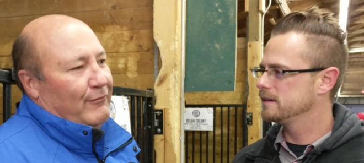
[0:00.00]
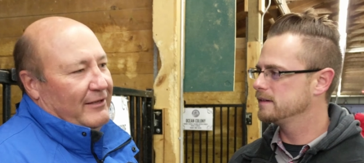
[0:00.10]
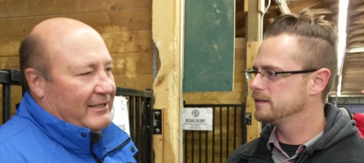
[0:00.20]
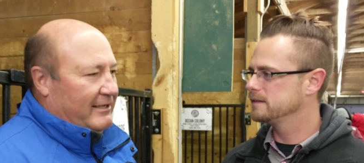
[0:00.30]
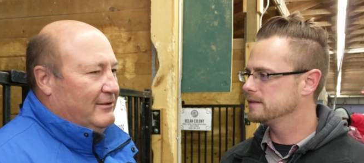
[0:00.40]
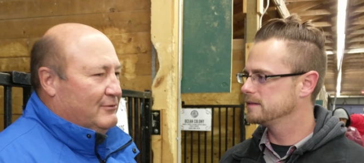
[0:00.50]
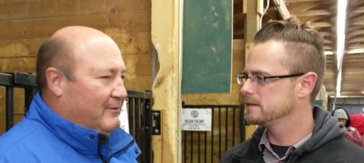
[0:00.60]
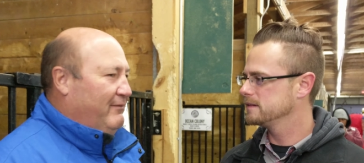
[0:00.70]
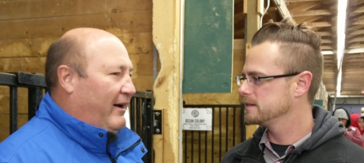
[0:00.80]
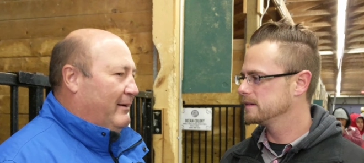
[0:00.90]
Speaker 1: over the years
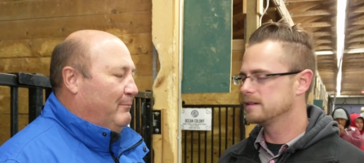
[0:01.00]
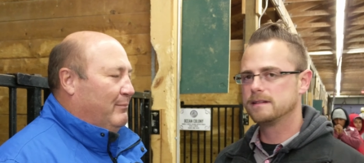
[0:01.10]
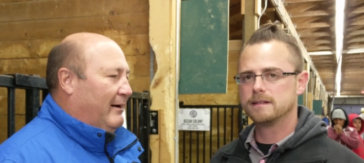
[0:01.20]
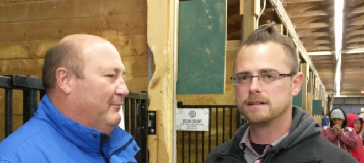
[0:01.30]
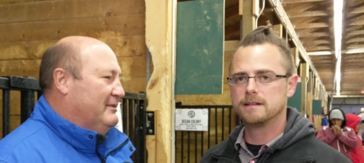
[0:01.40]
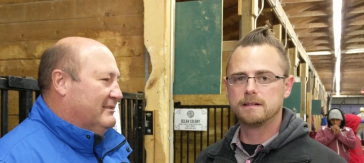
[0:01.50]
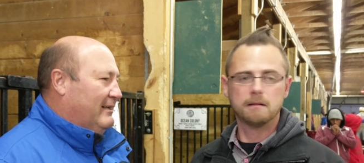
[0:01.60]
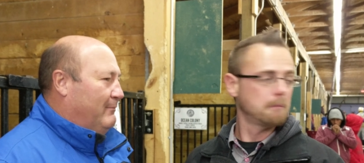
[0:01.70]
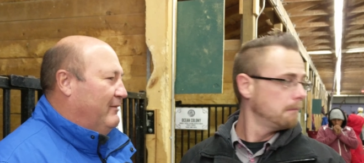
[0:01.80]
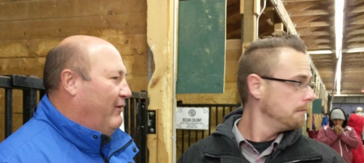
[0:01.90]
we've had probably
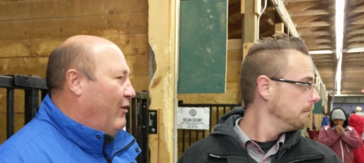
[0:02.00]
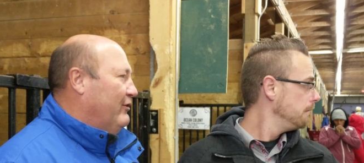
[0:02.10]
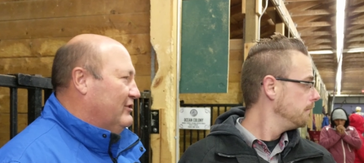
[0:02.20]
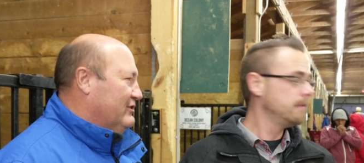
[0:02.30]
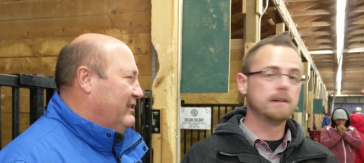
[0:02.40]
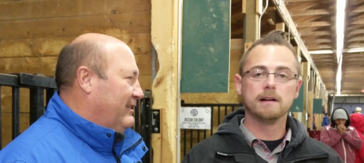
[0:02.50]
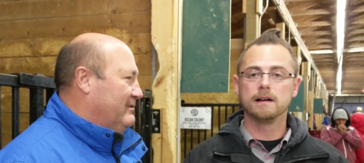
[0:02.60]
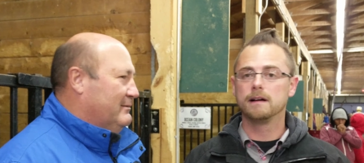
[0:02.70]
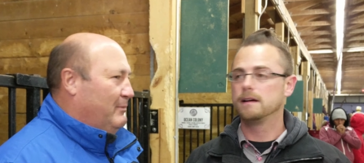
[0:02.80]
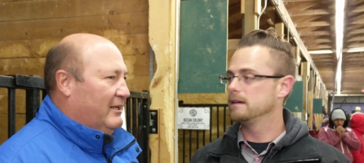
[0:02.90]
some of all their
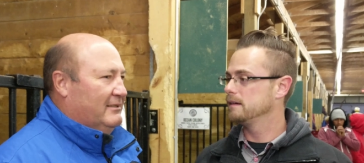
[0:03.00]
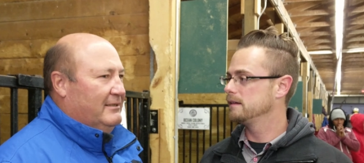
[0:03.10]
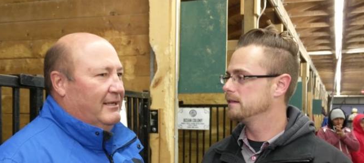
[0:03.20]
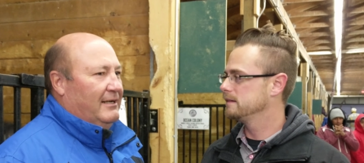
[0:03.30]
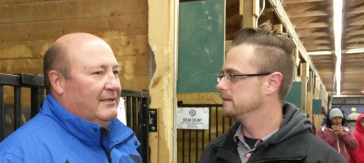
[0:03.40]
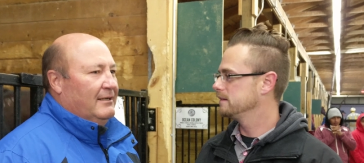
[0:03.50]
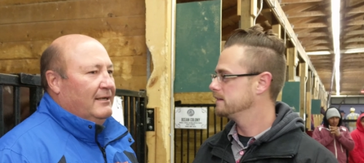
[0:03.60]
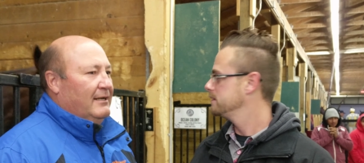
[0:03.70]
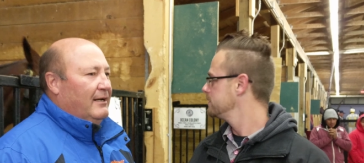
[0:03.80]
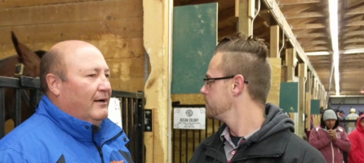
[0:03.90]
studs, but uh,
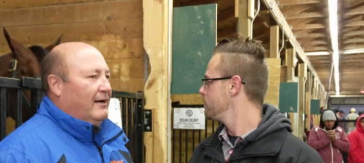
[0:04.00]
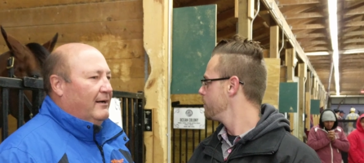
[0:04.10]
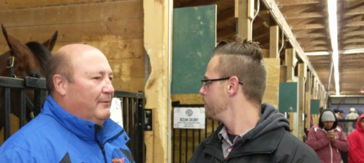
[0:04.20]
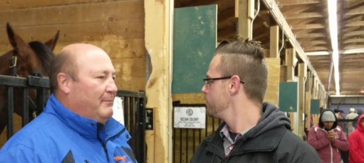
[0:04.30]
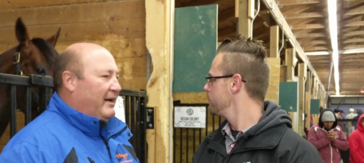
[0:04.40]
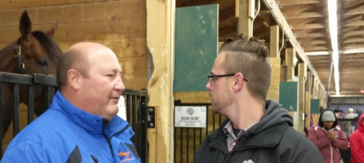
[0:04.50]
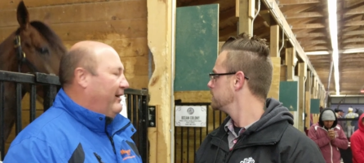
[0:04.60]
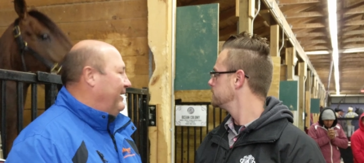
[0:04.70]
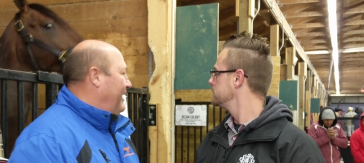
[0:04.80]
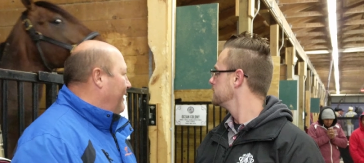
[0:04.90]
uh, may,
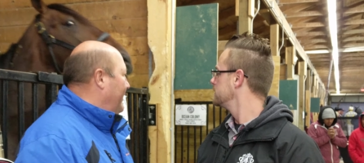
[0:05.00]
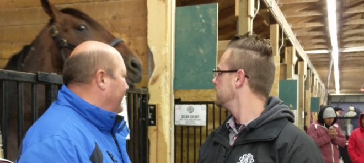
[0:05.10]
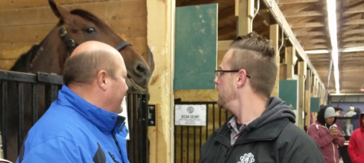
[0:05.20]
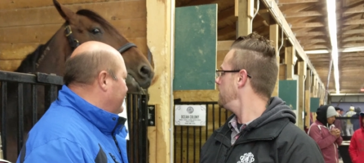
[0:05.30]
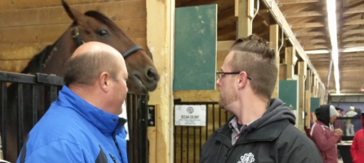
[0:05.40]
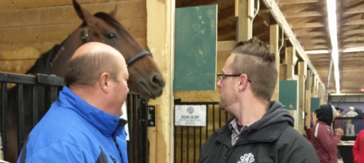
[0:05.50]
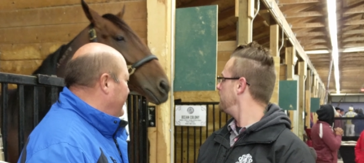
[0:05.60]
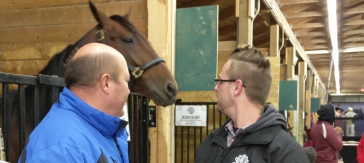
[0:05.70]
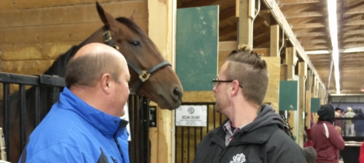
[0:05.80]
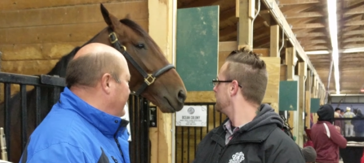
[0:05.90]
right now, I think it's
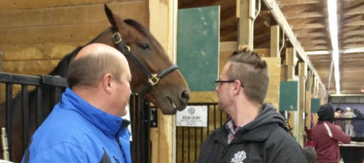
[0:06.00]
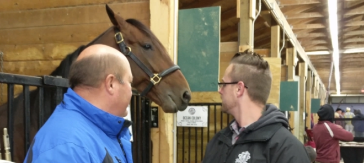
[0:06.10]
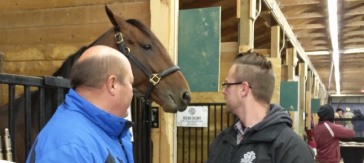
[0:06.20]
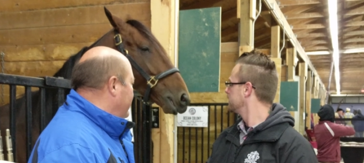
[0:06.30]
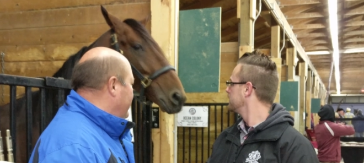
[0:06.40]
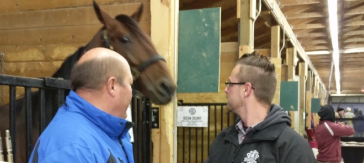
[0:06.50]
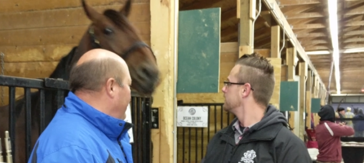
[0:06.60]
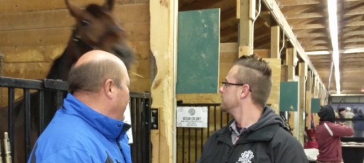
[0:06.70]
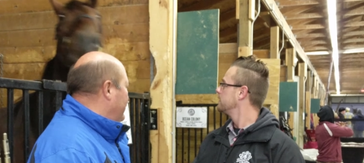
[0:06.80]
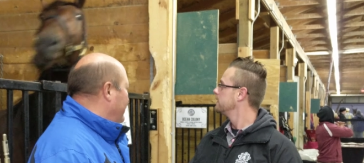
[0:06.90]
mainly oh. just
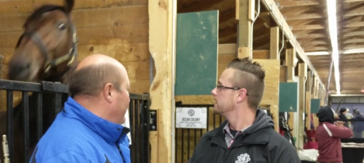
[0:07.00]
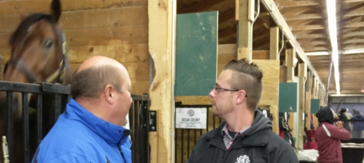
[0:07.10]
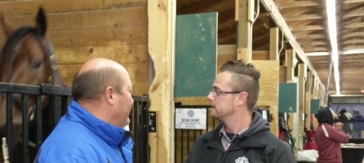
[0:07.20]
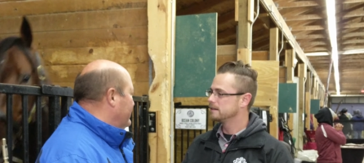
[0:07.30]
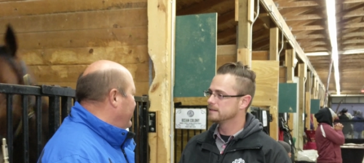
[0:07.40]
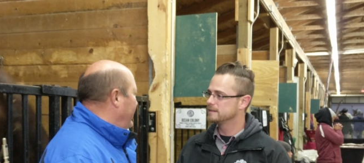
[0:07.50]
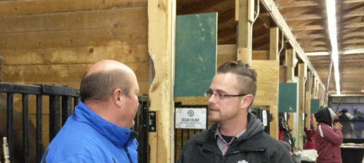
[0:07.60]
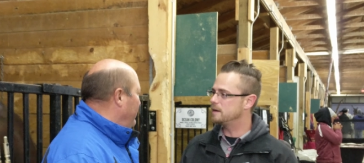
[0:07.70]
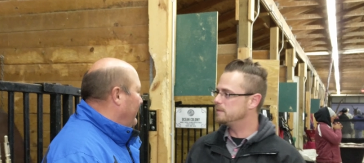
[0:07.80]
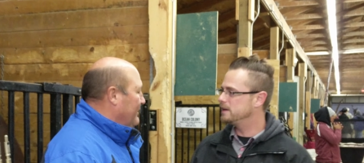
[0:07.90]
Sun Beach and Well
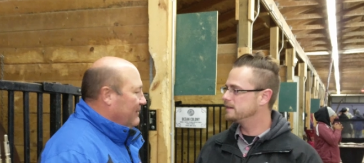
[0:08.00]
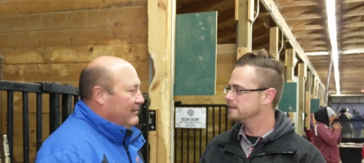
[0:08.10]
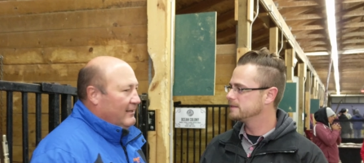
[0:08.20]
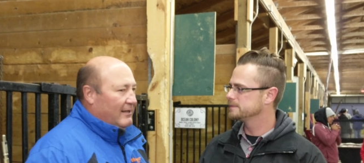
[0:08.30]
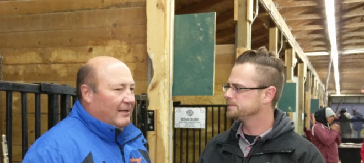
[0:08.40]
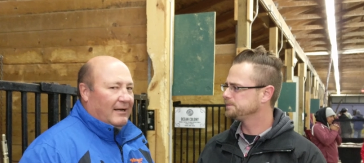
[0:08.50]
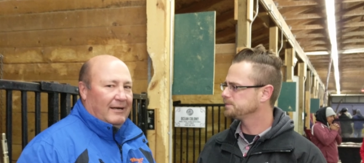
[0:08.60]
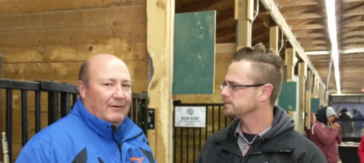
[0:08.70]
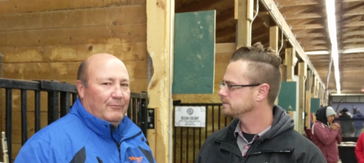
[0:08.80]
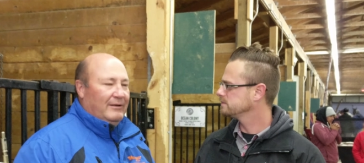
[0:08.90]
Said, but
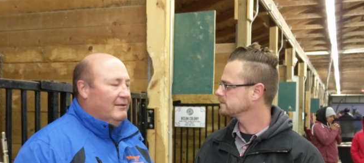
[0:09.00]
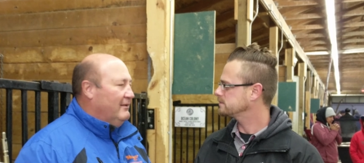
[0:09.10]
uh, we'll